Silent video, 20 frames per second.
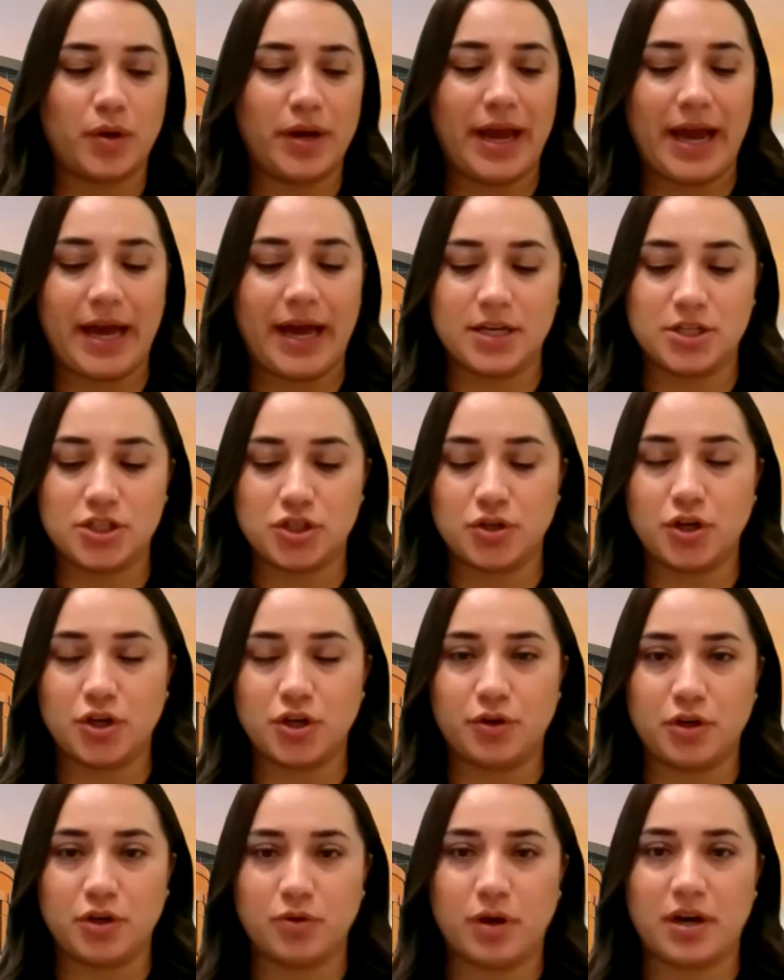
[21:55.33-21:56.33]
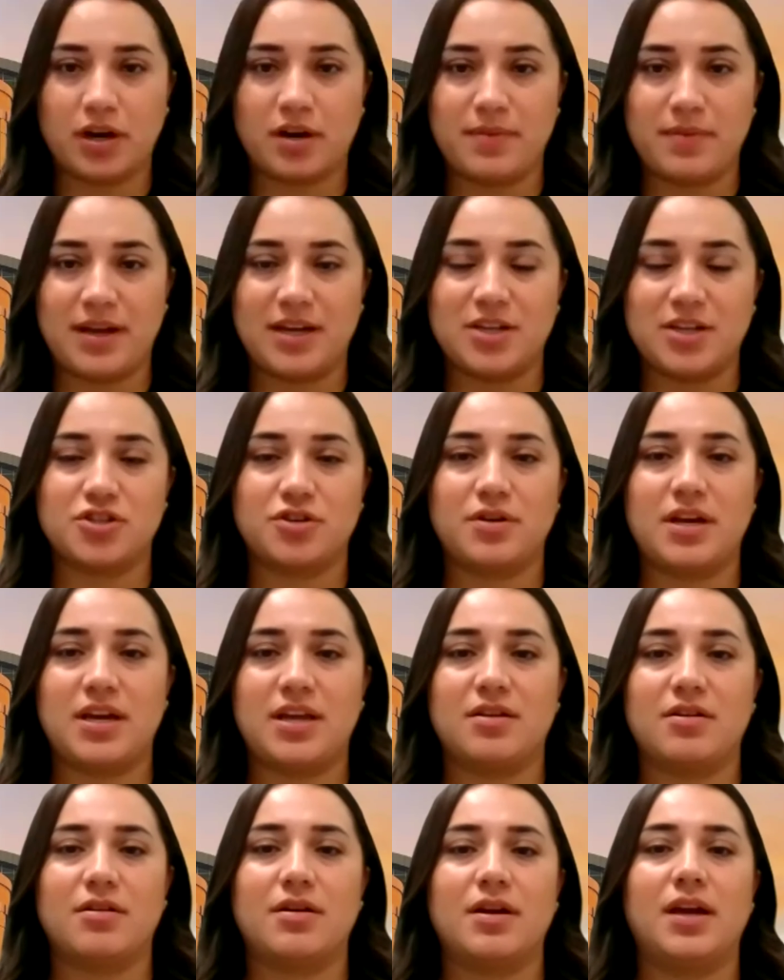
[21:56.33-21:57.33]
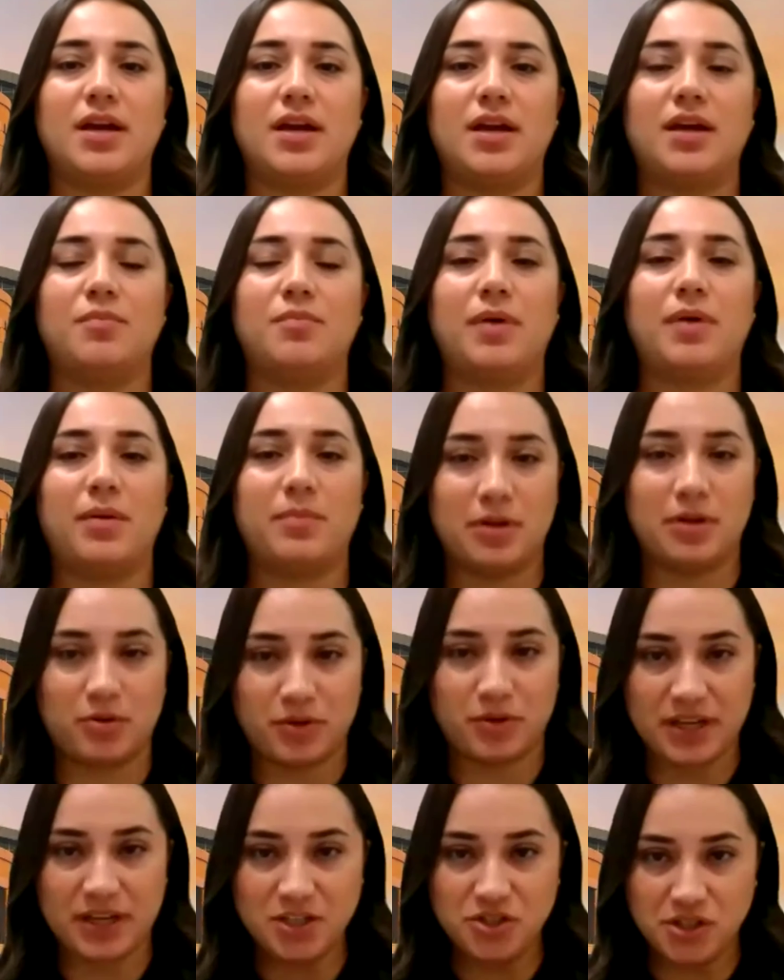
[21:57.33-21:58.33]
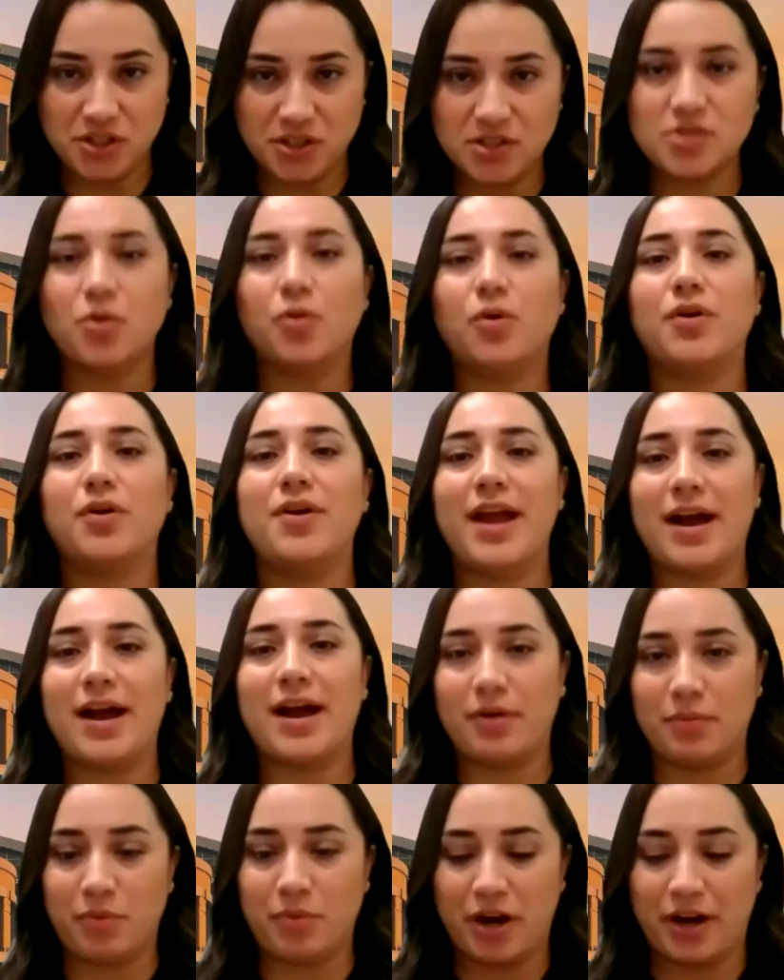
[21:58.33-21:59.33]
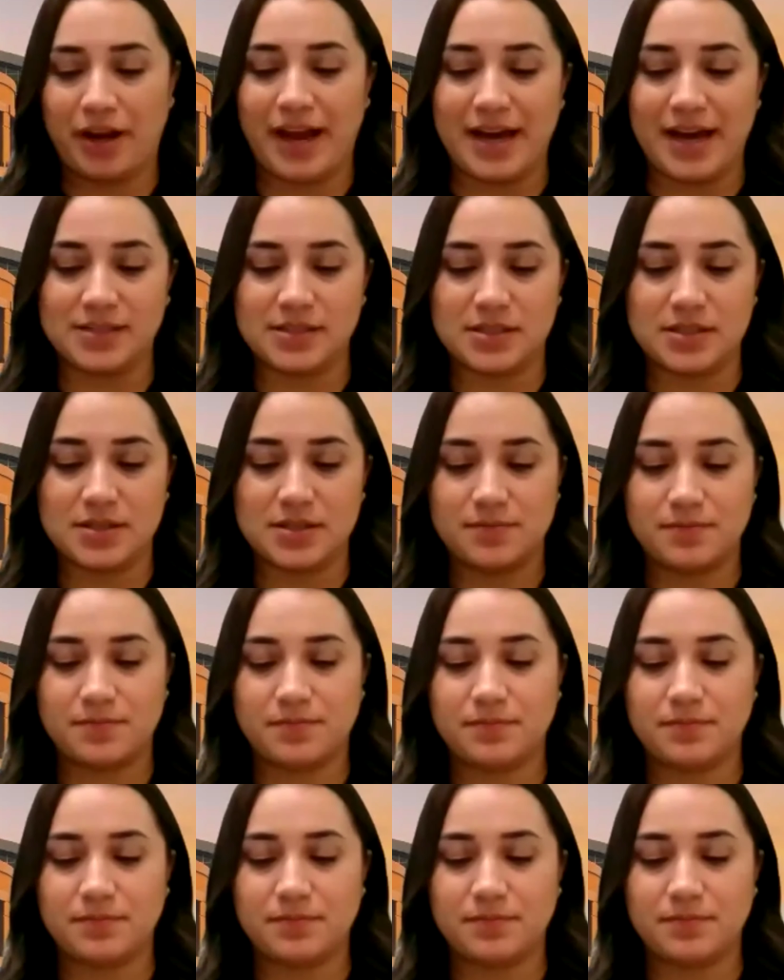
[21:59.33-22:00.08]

and how did you know you wanted to major either in public relations or now in broadcast?